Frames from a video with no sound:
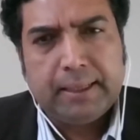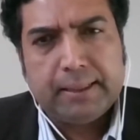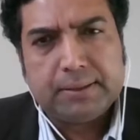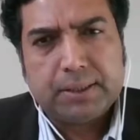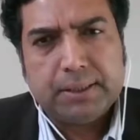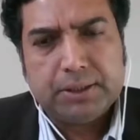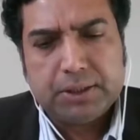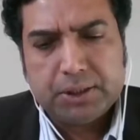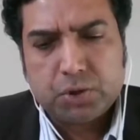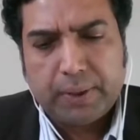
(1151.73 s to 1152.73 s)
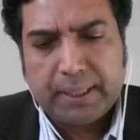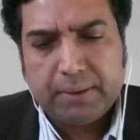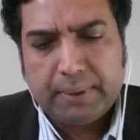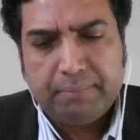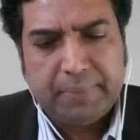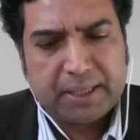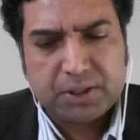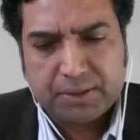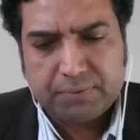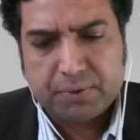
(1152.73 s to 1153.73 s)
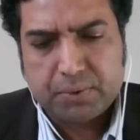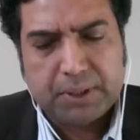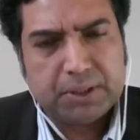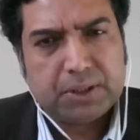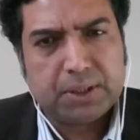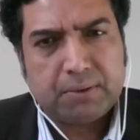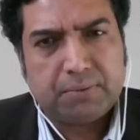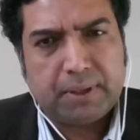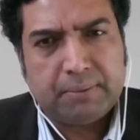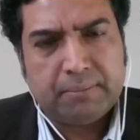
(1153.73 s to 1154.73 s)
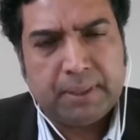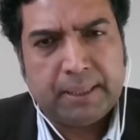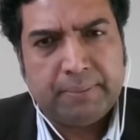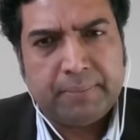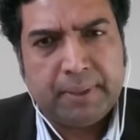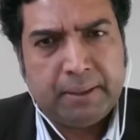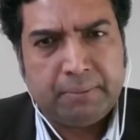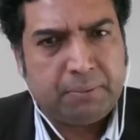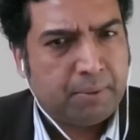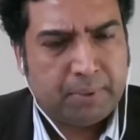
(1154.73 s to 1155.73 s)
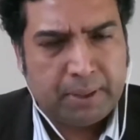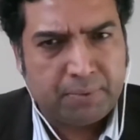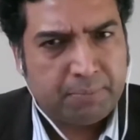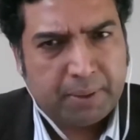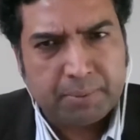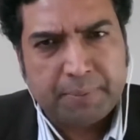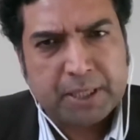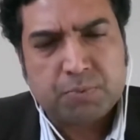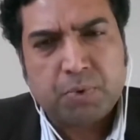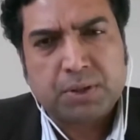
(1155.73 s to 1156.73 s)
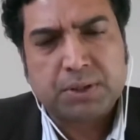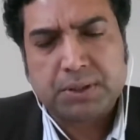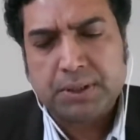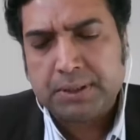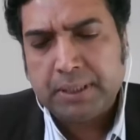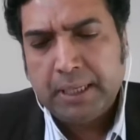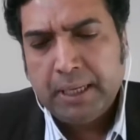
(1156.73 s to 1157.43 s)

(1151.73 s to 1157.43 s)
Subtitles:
is showing a very big shift to digital from paper-based processes,